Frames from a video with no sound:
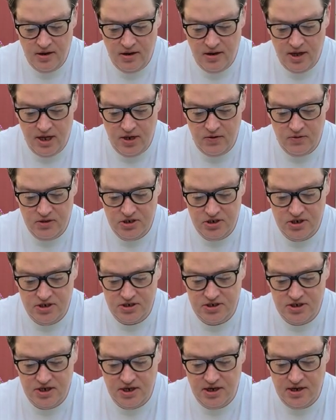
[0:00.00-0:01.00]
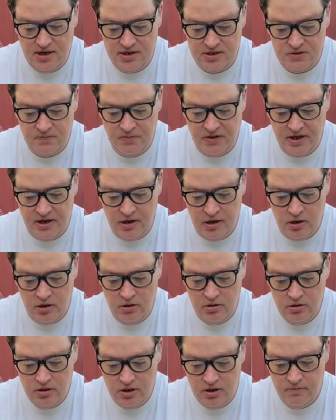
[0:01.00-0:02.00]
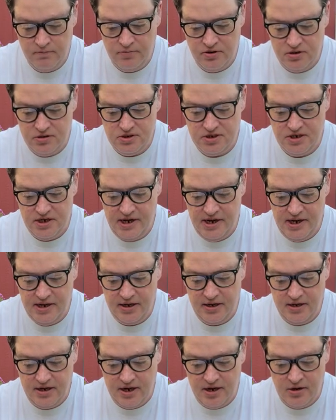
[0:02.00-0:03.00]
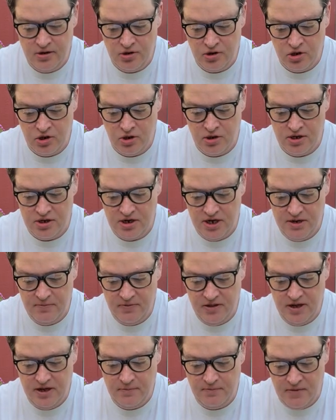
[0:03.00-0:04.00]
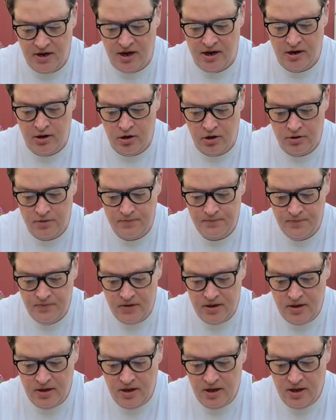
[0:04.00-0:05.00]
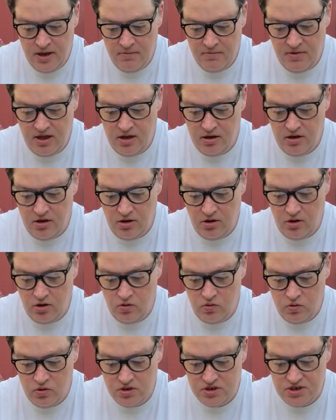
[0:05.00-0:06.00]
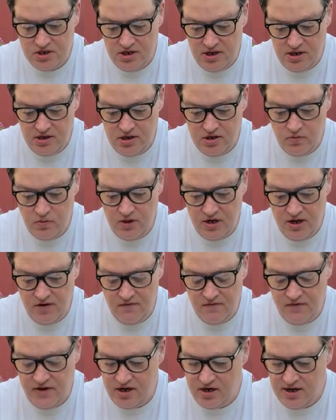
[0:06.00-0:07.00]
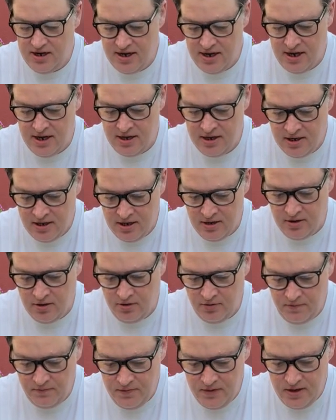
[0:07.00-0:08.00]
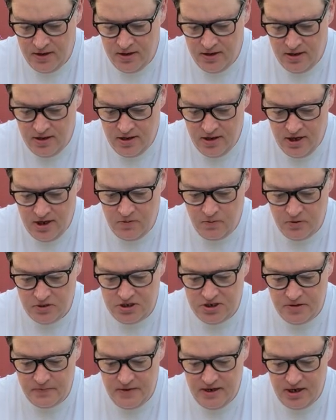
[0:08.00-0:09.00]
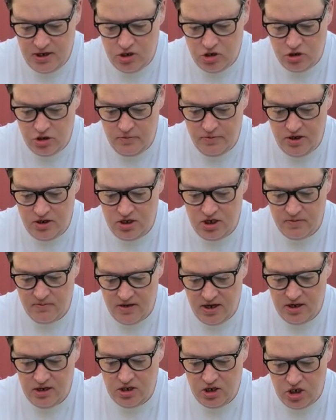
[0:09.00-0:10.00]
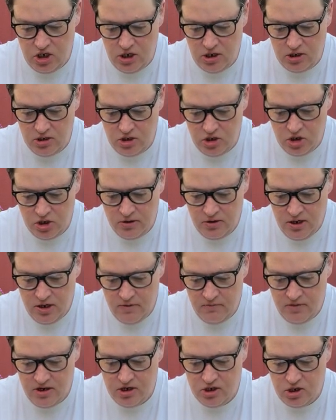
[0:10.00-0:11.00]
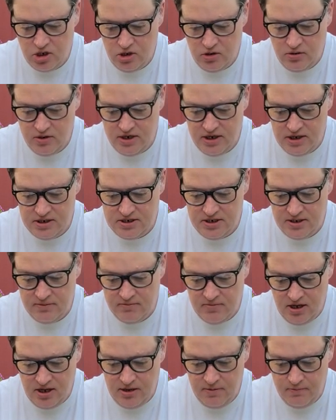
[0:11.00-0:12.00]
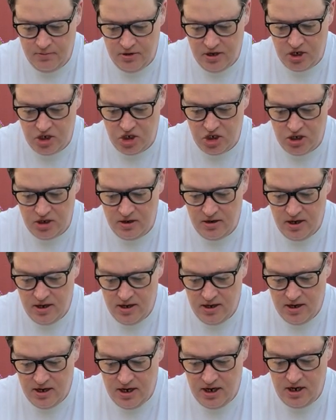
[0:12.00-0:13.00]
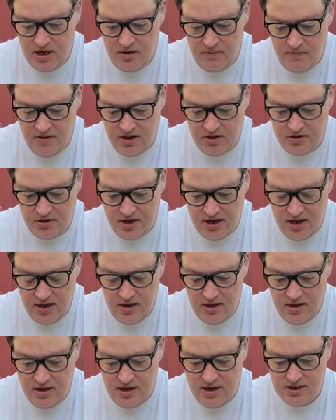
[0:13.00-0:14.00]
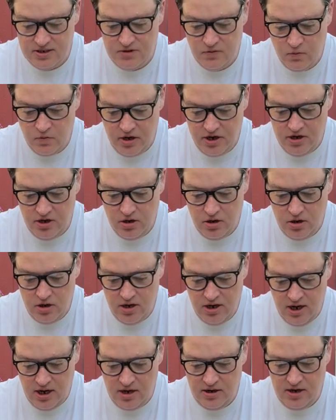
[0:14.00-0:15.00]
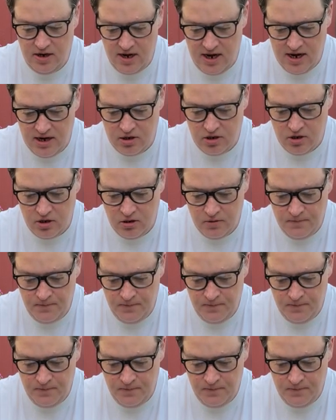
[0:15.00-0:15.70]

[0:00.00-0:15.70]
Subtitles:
I was just a cosplayer, impersonating a character I deeply admired. My goal was not to reinvent Hank Hill. It was to pay tribute to Mike Judge by showcasing my impression and ability as a writer and an actor.